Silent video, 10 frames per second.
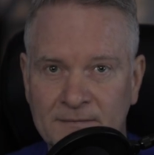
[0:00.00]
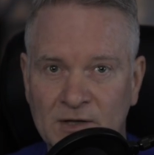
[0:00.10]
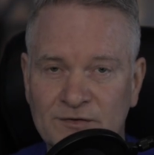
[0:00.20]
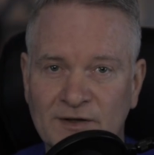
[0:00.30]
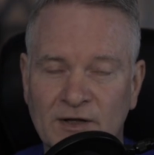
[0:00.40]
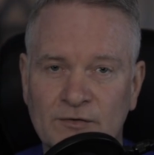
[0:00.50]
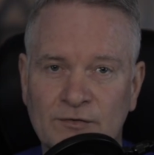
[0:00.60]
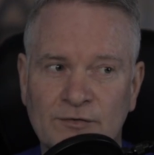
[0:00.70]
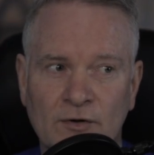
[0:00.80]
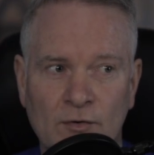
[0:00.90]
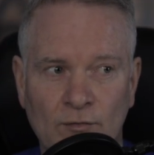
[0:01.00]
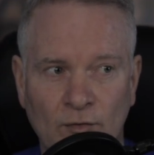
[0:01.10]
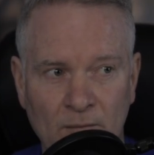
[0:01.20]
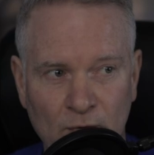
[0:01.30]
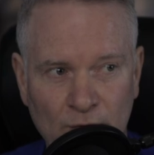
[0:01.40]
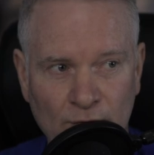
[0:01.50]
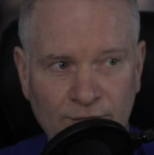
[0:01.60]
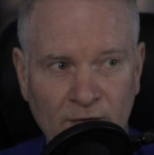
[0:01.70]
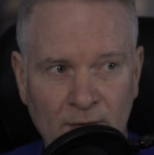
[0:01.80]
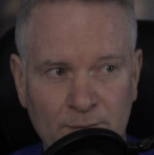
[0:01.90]
It says
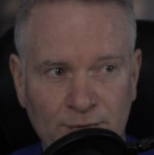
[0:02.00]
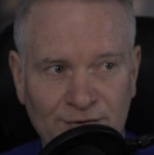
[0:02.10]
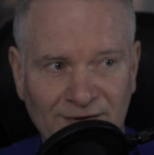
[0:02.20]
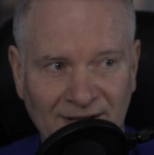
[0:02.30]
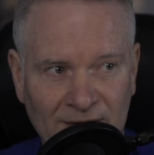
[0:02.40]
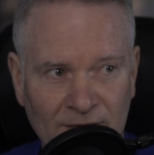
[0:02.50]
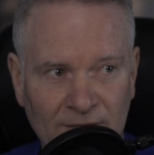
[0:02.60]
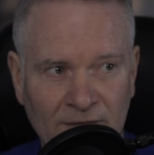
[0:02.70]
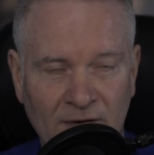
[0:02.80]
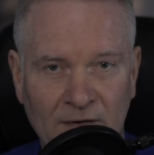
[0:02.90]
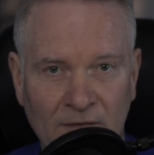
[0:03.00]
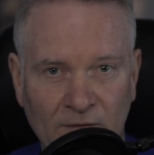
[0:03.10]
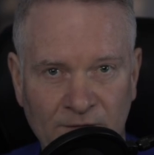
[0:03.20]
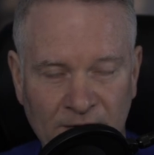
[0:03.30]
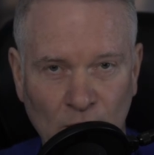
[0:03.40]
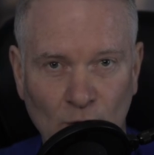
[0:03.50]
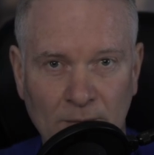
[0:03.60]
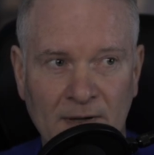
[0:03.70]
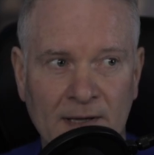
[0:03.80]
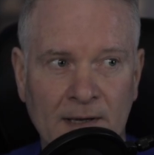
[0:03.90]
remove protective
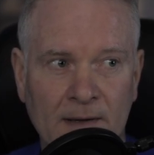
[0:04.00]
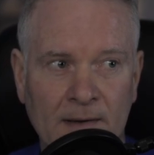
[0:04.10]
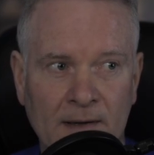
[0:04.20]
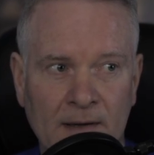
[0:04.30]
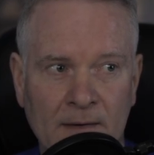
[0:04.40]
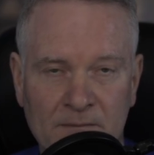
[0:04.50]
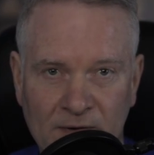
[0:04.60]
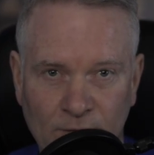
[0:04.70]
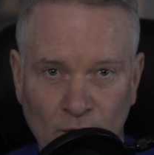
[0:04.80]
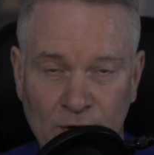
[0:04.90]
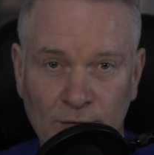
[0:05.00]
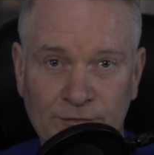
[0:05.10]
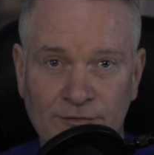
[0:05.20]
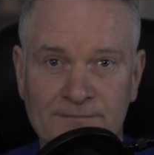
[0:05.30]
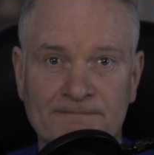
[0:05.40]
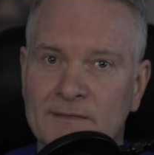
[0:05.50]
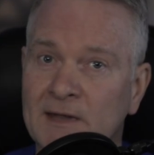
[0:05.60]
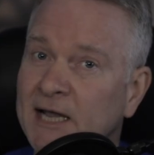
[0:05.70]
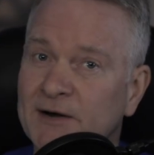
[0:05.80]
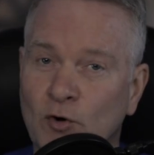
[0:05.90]
film before use.
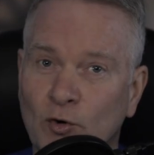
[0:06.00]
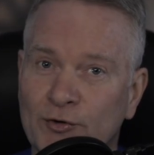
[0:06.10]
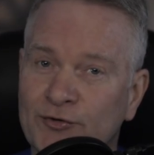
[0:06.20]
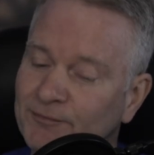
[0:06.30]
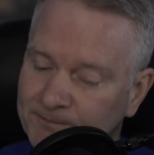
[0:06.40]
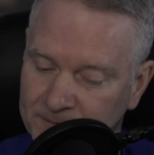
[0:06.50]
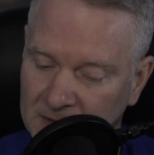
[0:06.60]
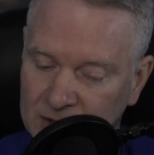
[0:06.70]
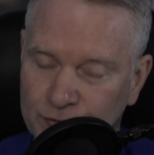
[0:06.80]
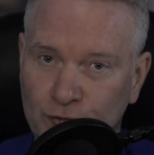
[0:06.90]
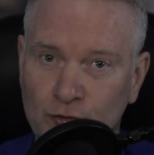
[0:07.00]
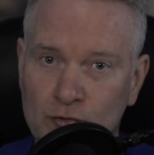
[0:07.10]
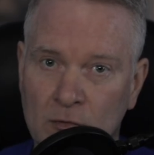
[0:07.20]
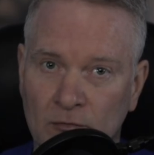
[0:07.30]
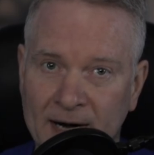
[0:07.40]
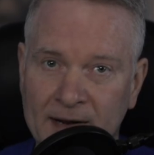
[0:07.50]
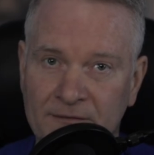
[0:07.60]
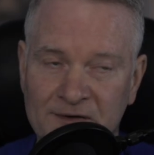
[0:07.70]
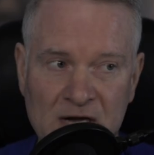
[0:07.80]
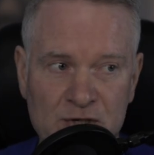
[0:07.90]
And of course, in true Reddit
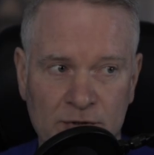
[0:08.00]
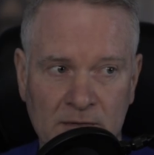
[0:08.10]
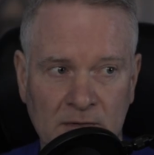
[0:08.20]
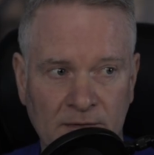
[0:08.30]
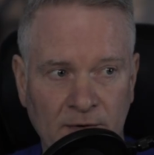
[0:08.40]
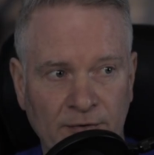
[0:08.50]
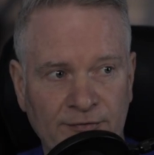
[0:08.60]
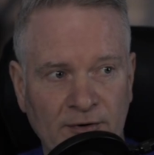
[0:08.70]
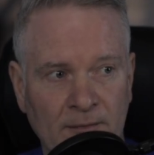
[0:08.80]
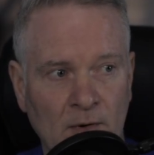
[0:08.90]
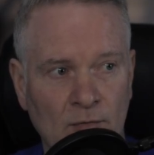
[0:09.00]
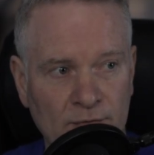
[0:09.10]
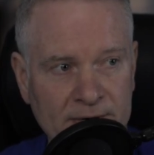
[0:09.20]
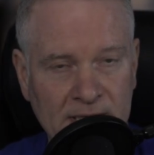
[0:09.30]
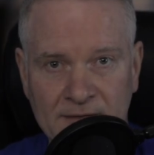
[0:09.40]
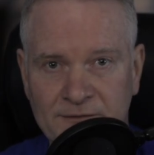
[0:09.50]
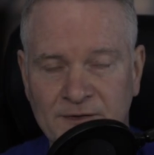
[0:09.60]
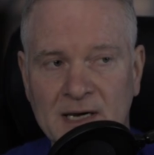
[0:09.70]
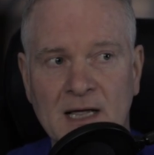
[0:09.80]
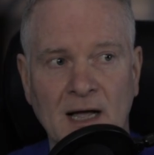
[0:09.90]
fashion, there are some really
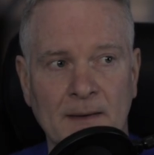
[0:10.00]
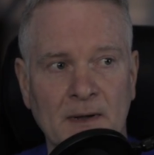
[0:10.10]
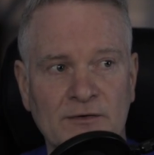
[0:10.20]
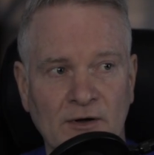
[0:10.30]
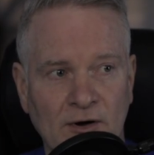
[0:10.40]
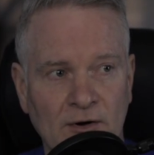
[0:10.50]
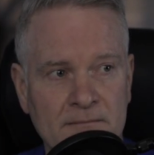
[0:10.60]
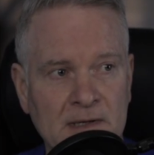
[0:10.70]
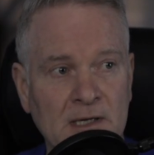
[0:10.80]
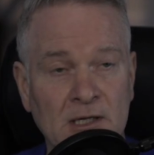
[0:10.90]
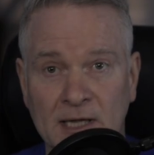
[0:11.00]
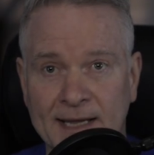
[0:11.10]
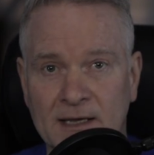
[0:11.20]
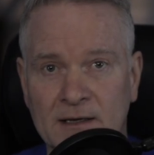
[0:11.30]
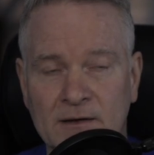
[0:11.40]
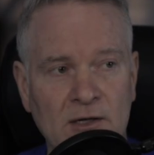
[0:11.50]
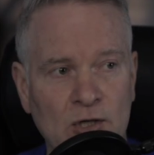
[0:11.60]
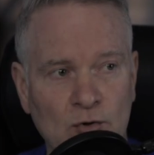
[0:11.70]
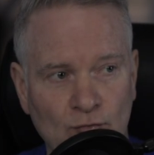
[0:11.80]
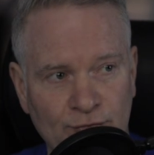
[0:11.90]
funny comments here, like
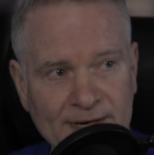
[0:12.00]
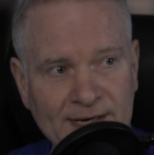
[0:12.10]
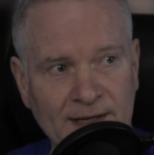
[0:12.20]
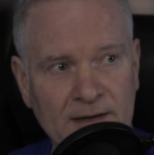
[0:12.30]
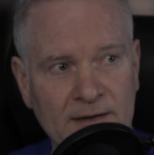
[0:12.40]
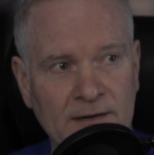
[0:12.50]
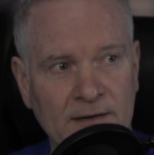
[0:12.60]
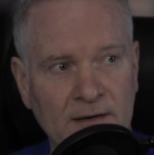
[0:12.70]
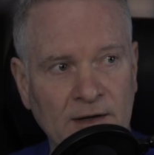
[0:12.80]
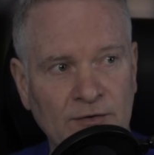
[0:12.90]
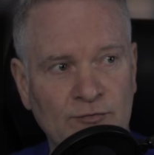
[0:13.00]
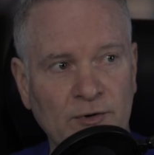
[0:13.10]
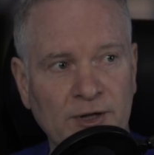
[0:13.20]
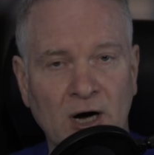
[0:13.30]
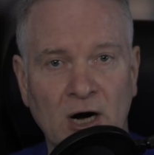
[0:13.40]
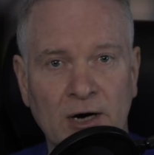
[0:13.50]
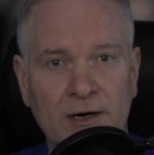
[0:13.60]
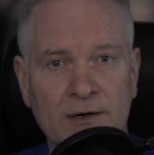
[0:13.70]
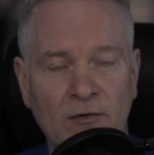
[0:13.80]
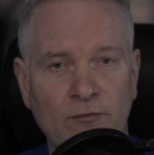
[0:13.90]
reading is really
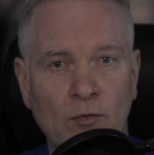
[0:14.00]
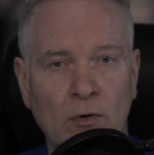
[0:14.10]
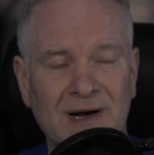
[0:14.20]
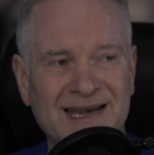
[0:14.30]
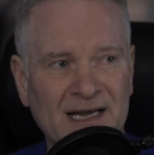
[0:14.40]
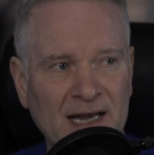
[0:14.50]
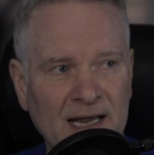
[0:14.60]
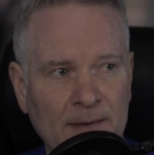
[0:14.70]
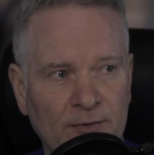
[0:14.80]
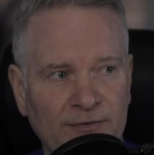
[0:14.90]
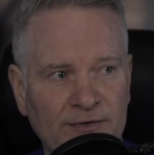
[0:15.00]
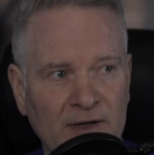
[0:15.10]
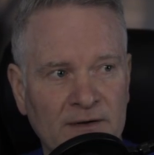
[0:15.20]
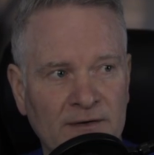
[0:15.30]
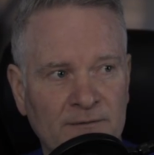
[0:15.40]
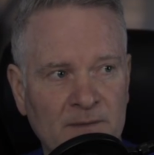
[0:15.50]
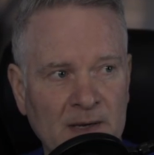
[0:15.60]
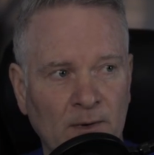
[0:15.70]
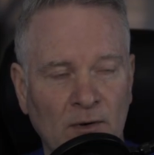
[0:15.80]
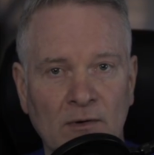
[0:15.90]
hard for 98% of
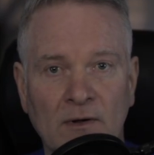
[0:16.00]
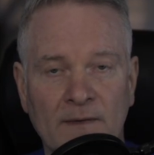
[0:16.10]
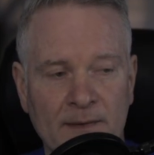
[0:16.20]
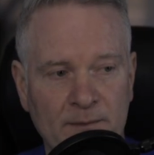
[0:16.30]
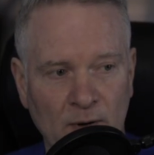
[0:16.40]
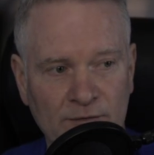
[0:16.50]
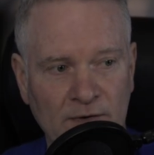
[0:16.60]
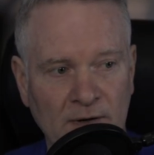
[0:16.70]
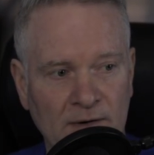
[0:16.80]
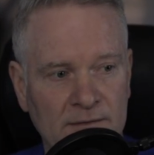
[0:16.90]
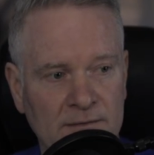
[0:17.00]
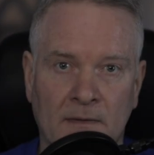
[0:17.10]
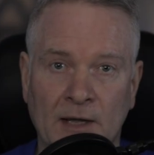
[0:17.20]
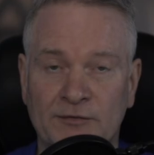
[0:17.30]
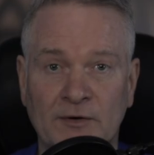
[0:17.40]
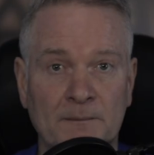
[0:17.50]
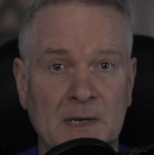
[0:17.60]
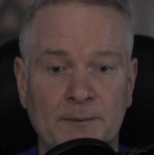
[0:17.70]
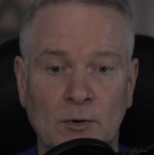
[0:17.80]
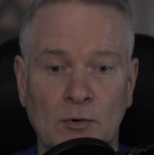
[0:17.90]
people that post here. Now, some
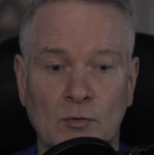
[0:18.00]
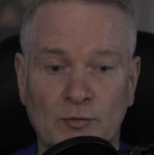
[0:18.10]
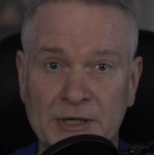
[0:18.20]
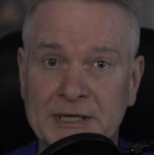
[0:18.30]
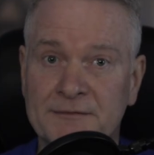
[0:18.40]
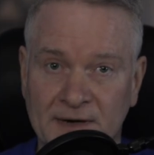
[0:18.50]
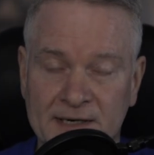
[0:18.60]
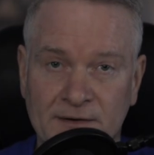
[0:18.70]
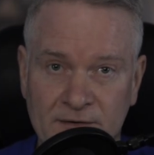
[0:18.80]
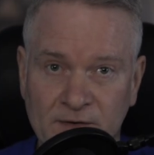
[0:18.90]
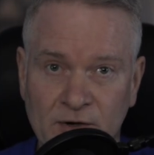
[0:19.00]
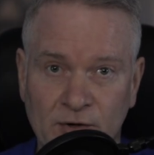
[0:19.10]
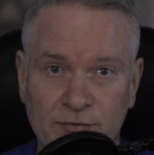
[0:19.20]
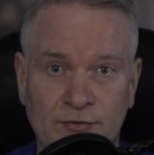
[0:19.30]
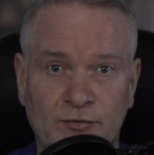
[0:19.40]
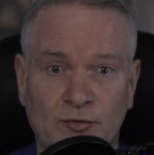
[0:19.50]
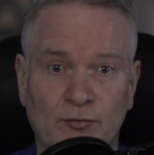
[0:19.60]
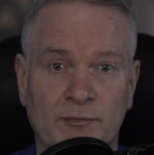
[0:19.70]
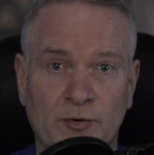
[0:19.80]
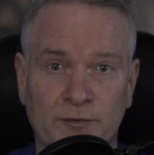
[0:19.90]
people really find it difficult
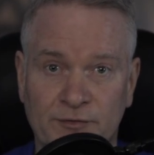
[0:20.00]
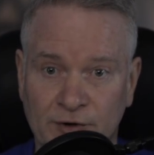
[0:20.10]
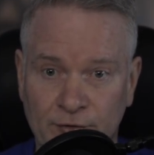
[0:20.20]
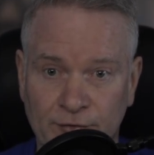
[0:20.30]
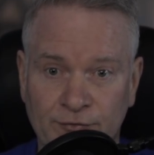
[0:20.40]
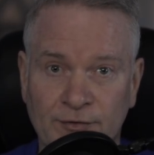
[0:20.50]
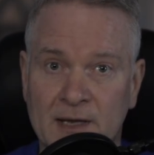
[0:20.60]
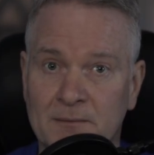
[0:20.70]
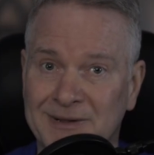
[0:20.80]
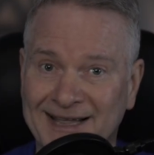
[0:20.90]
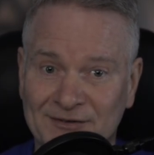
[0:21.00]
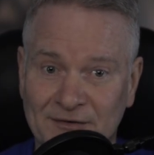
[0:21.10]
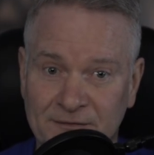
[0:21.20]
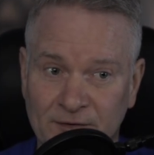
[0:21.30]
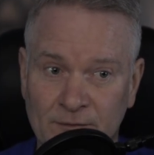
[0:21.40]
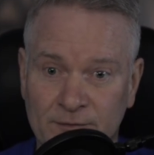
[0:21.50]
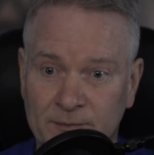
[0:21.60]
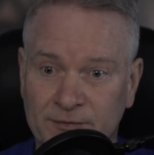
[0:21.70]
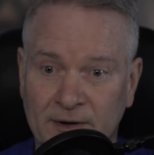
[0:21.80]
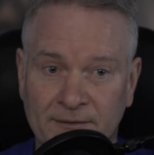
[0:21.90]
to remove stickers and plastic film
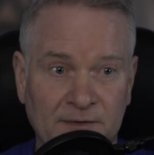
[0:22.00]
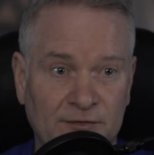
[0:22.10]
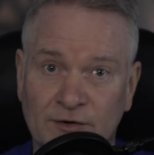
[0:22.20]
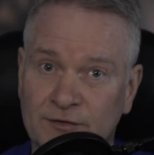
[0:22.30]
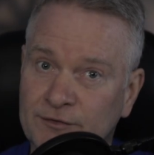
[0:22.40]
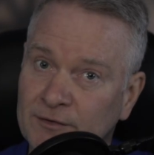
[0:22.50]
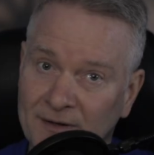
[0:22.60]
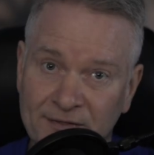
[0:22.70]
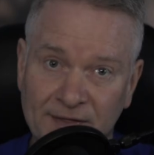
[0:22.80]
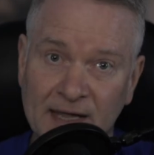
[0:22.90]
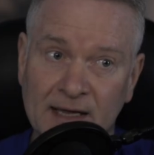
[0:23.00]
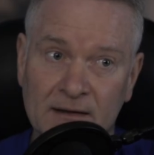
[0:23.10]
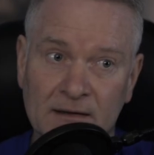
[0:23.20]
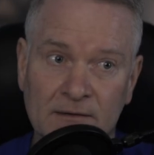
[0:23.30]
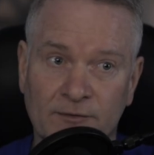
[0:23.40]
from stuff. It's just a thing.